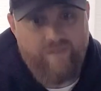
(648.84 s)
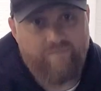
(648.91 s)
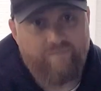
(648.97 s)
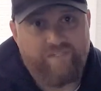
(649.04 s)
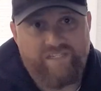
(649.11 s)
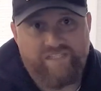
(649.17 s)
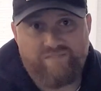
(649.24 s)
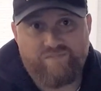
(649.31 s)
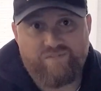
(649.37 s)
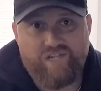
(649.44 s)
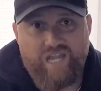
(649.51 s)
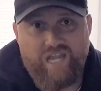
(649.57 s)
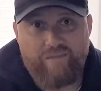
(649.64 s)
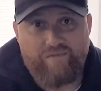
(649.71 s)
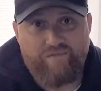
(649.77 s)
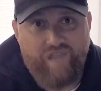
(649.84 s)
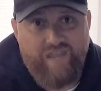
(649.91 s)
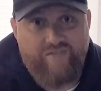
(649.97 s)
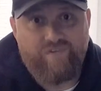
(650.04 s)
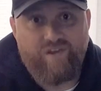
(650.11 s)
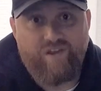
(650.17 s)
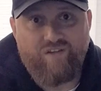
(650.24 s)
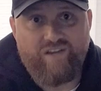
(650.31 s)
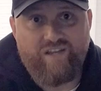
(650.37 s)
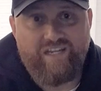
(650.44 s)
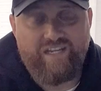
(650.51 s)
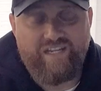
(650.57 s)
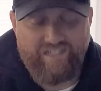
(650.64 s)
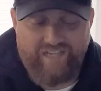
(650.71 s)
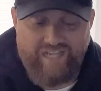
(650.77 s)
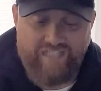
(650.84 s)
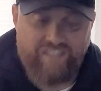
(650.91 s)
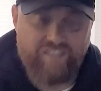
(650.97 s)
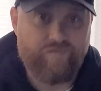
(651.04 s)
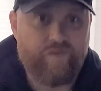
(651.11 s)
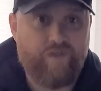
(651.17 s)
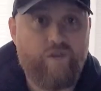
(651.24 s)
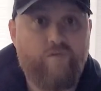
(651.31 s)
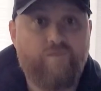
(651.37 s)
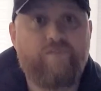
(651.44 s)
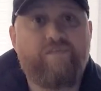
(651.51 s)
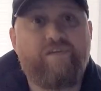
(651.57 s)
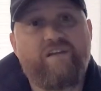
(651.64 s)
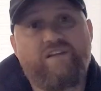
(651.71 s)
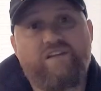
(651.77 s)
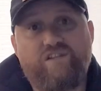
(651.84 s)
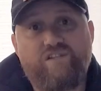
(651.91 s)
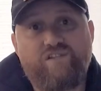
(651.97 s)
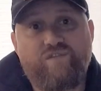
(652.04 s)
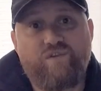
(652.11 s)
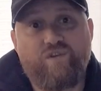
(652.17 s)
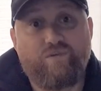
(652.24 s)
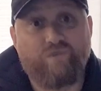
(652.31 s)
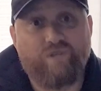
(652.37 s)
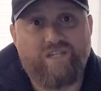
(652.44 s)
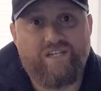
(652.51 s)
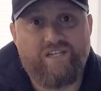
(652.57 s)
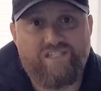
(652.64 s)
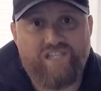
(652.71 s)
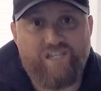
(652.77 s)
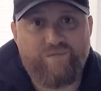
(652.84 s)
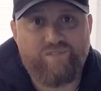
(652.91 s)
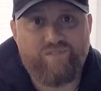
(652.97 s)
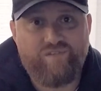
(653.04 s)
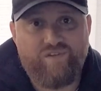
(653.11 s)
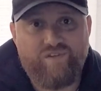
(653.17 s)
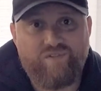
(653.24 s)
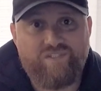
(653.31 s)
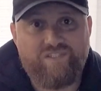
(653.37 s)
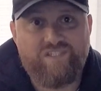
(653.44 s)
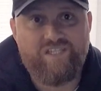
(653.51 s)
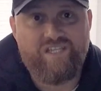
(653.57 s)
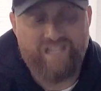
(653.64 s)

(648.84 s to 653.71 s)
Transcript: Please subscribe if you haven't already, and like this video if you found it useful. It really does help us, folks.